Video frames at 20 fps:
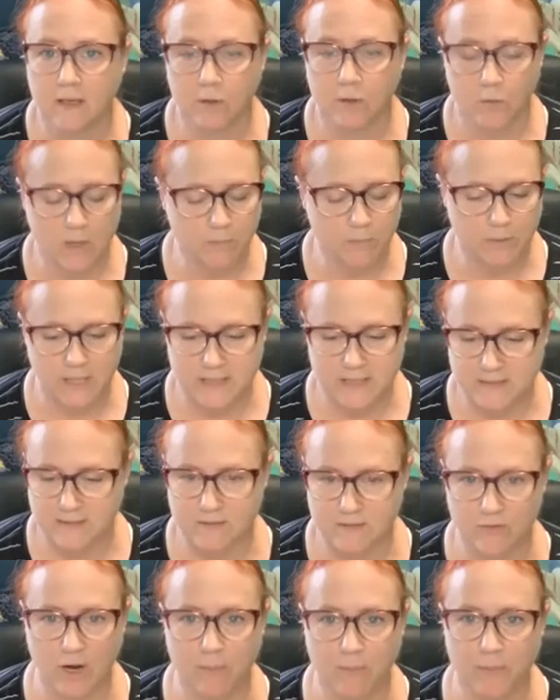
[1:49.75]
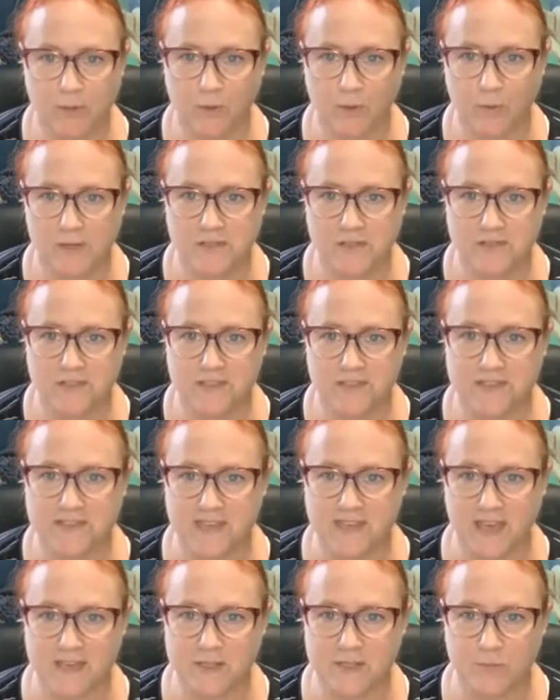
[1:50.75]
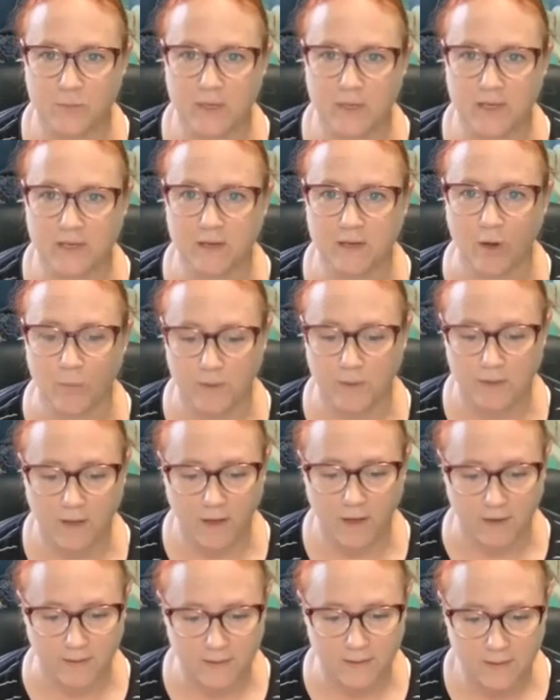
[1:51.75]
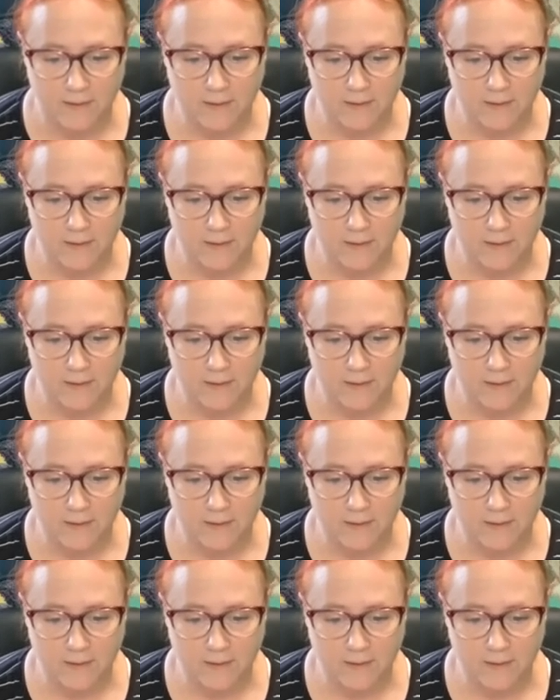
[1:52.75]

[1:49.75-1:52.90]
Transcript: Great place to drop your questions as we go along.